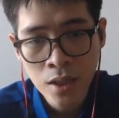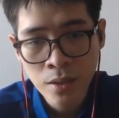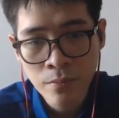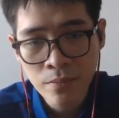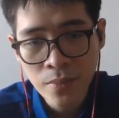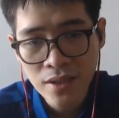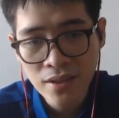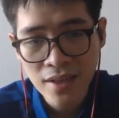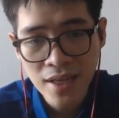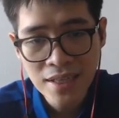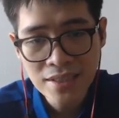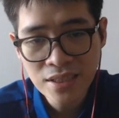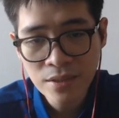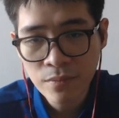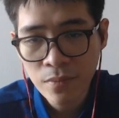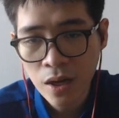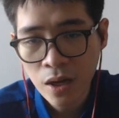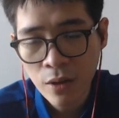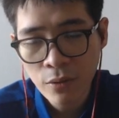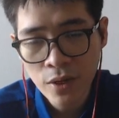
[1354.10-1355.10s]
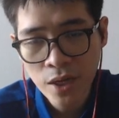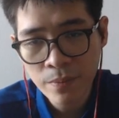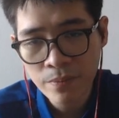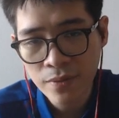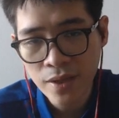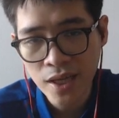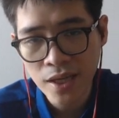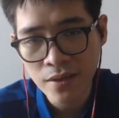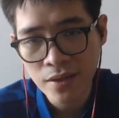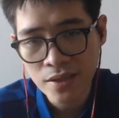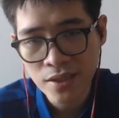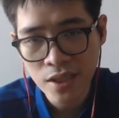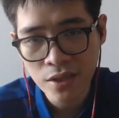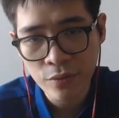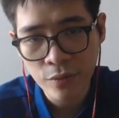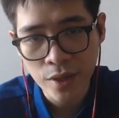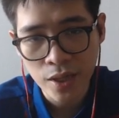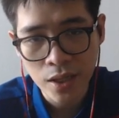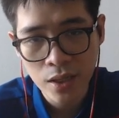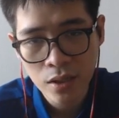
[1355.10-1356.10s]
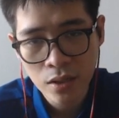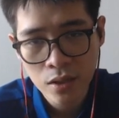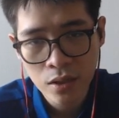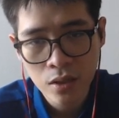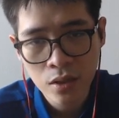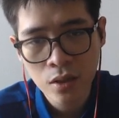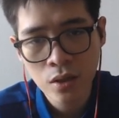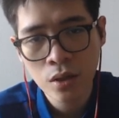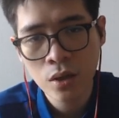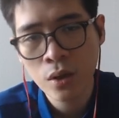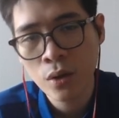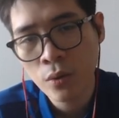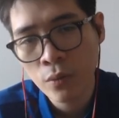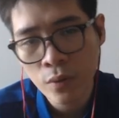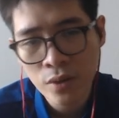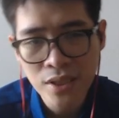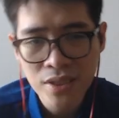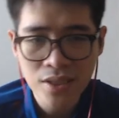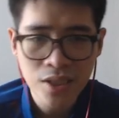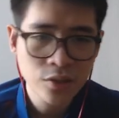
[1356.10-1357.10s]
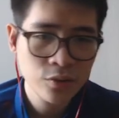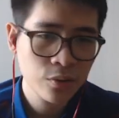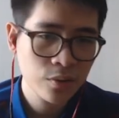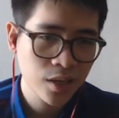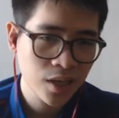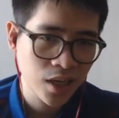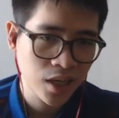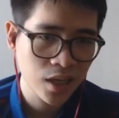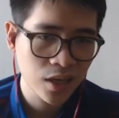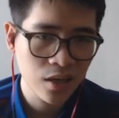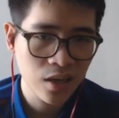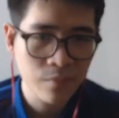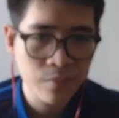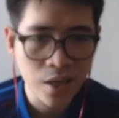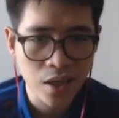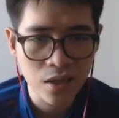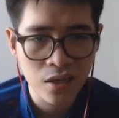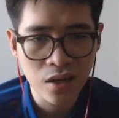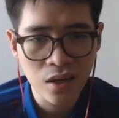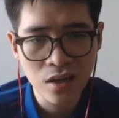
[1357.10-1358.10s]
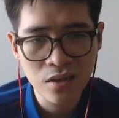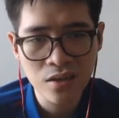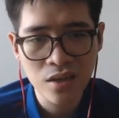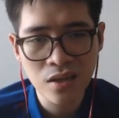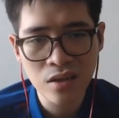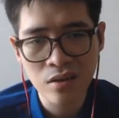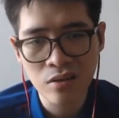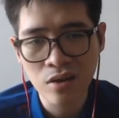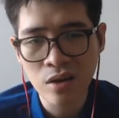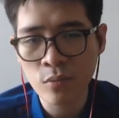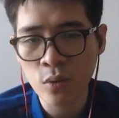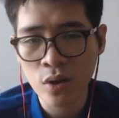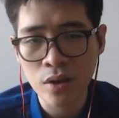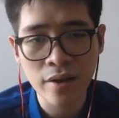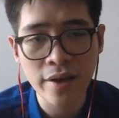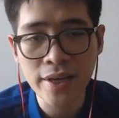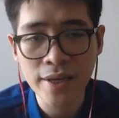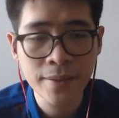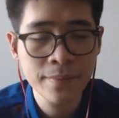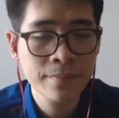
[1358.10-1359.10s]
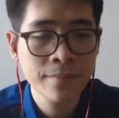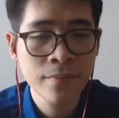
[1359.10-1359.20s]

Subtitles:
But then somehow he played the c3, which is actually, I mean, another normal line.